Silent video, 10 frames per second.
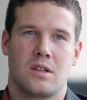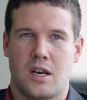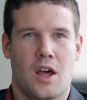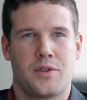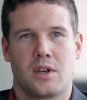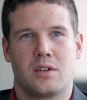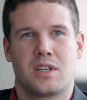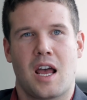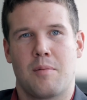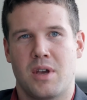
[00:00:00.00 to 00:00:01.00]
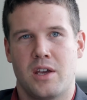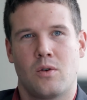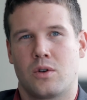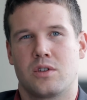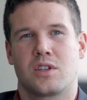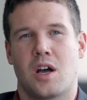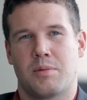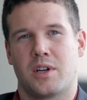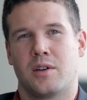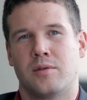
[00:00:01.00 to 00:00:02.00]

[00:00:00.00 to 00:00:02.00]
then nothing could stop me or this company.